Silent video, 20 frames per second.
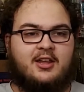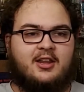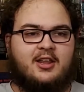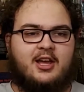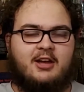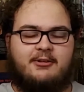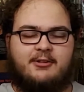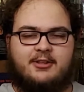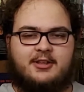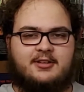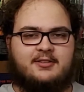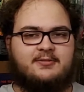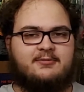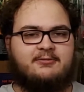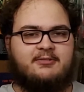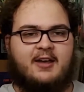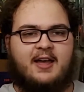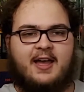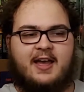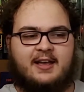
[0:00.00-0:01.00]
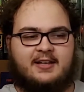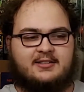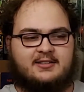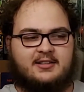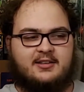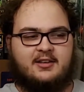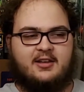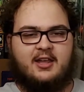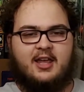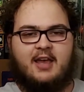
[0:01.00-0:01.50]
They have all these facts,
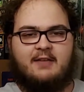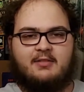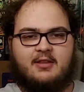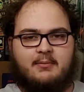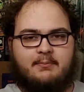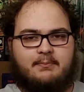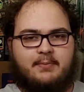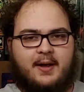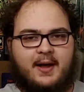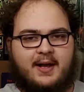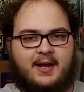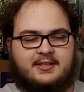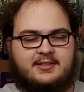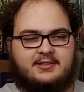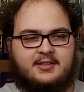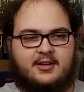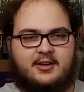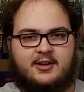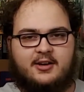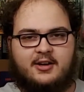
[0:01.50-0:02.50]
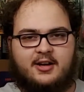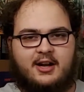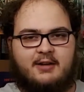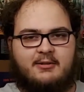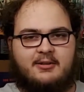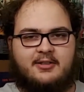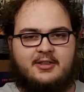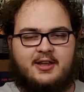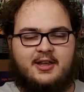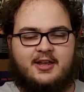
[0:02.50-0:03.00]
and they have the box art and
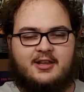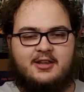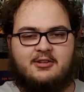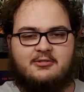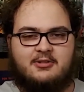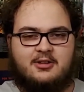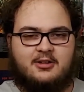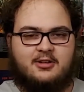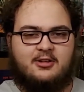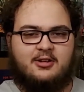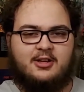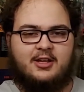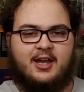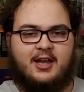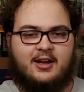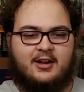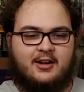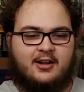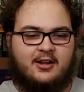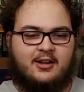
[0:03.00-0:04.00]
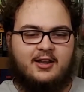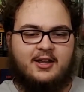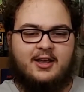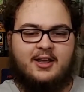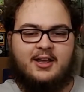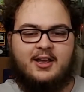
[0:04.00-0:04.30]
everything, and you can look at it all,